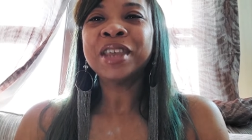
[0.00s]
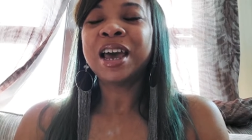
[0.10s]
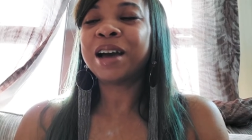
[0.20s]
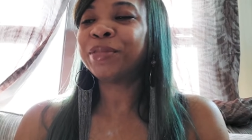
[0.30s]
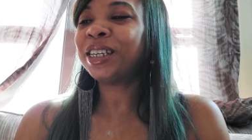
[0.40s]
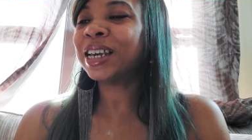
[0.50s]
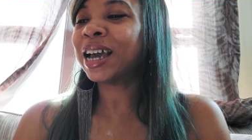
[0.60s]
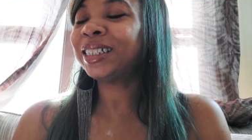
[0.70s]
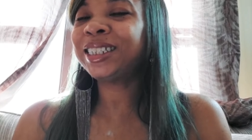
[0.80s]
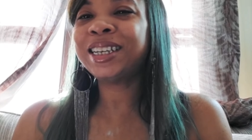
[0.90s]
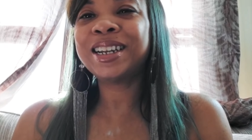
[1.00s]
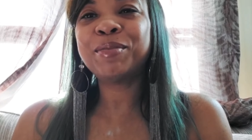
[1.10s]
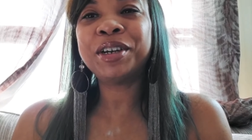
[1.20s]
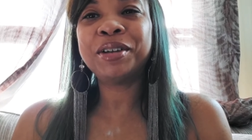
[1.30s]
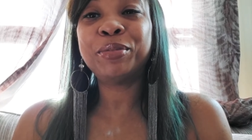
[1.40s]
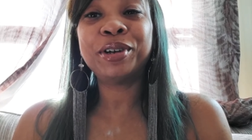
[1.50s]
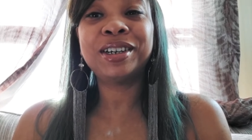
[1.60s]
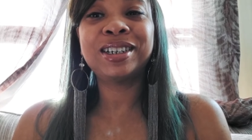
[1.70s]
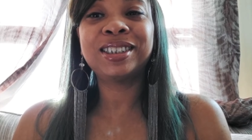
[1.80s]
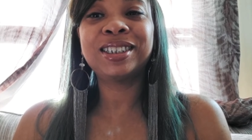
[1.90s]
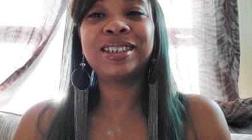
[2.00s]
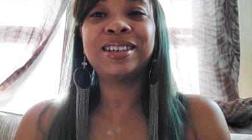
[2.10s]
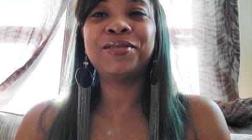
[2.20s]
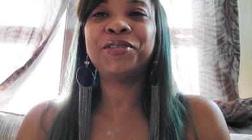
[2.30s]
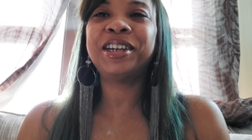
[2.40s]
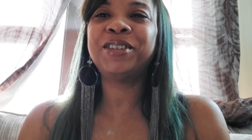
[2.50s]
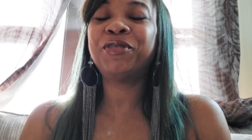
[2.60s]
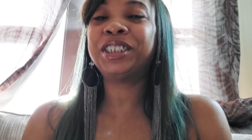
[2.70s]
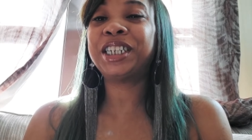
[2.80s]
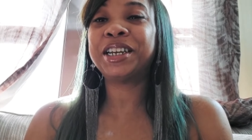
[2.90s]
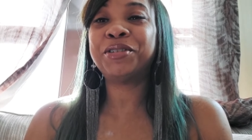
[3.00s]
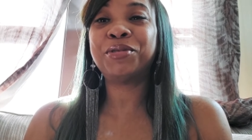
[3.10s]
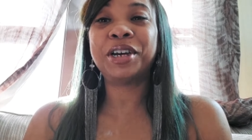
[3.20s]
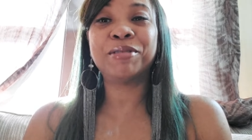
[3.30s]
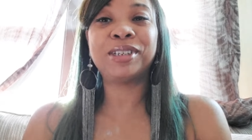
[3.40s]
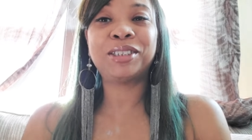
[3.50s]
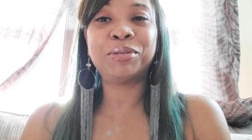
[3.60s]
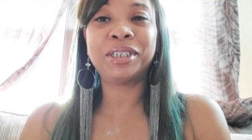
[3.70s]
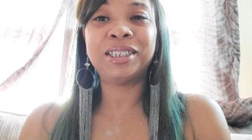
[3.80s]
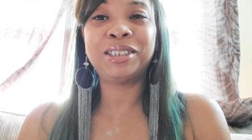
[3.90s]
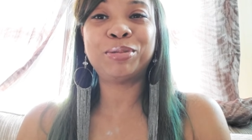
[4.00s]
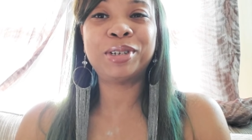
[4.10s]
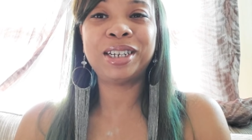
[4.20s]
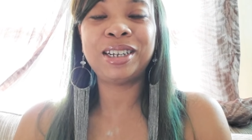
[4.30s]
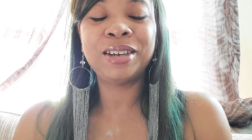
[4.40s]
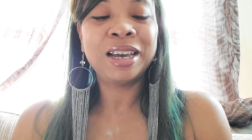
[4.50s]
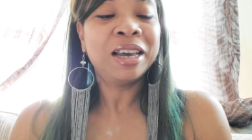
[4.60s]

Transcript: I'm Chianti and I'm here to bring us a love reading for January 2020.